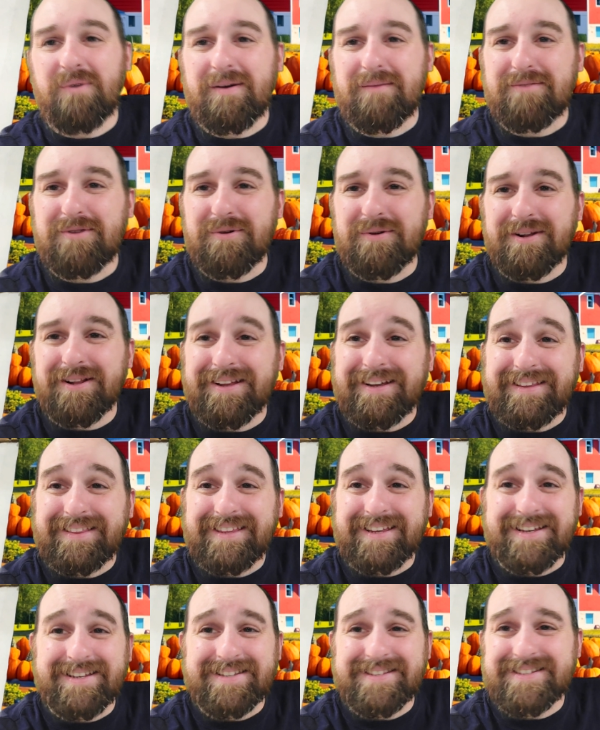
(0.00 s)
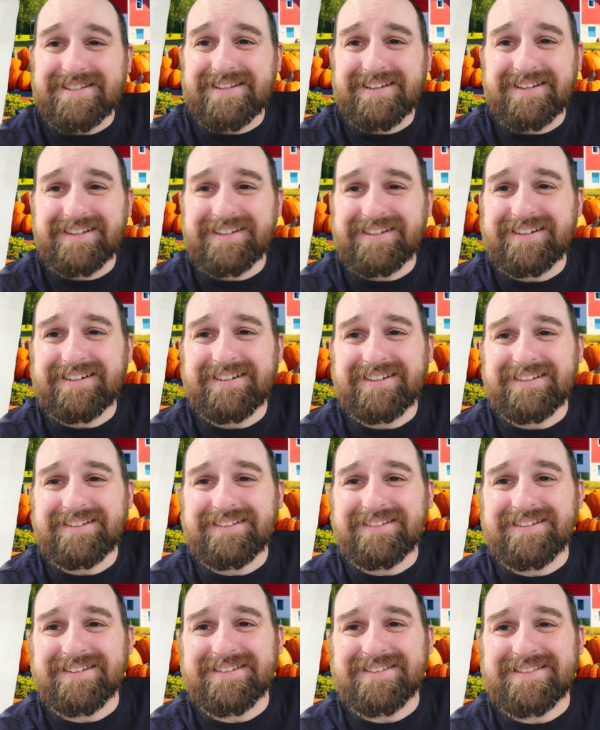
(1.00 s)
I'm doing it like this.
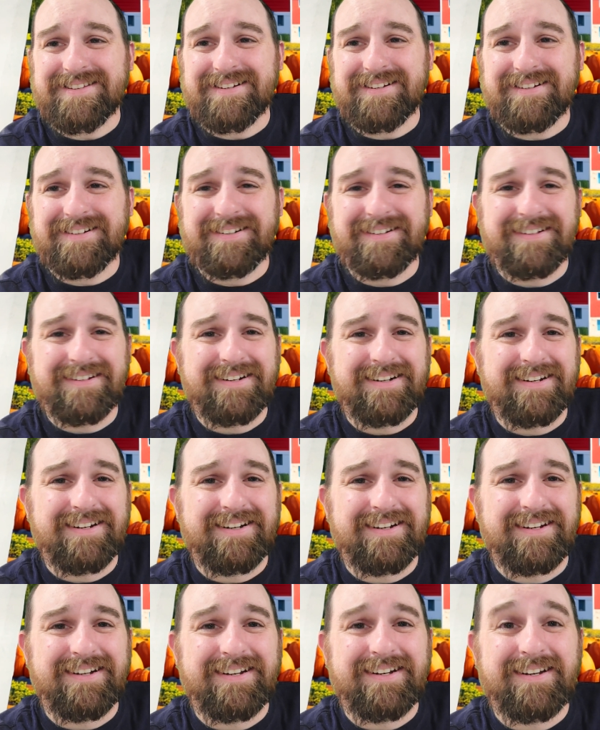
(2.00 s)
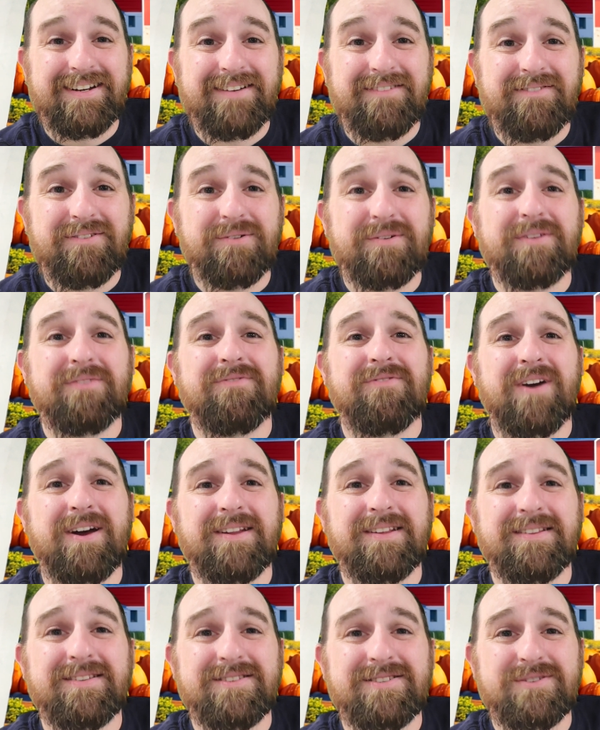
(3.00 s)
Just you can find
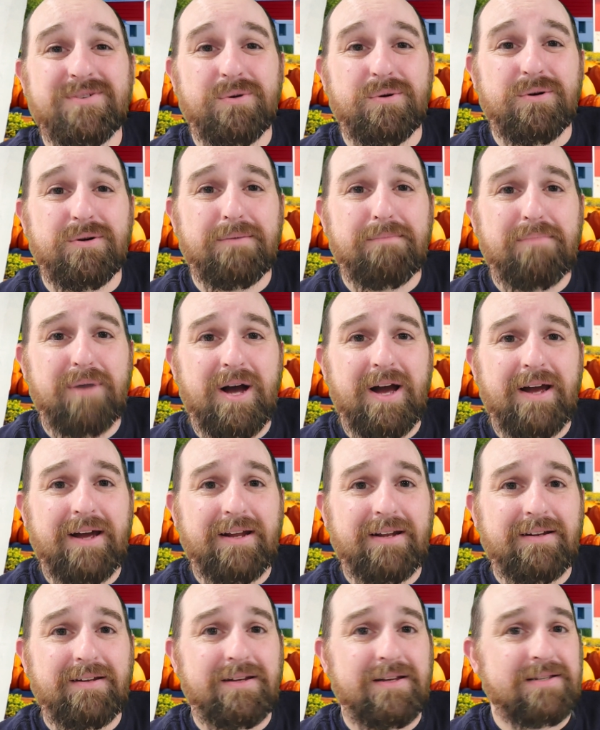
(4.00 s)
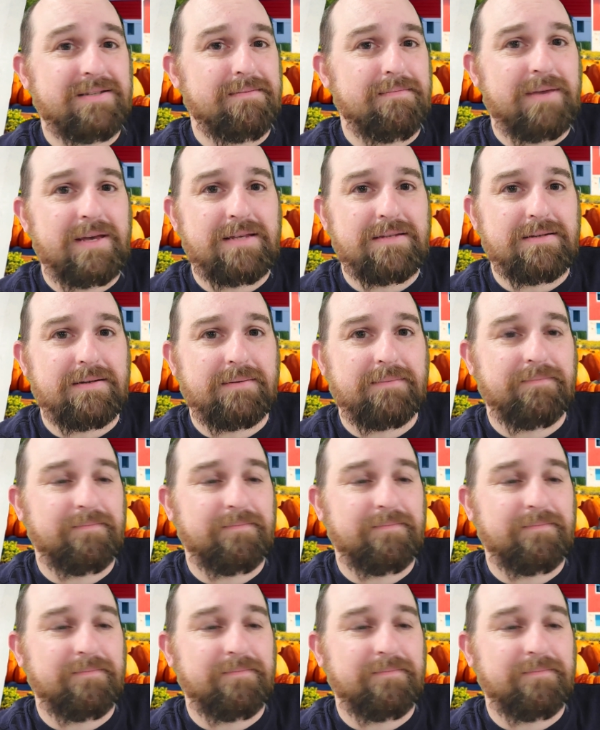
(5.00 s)
it in the store, buy it. It's amazing.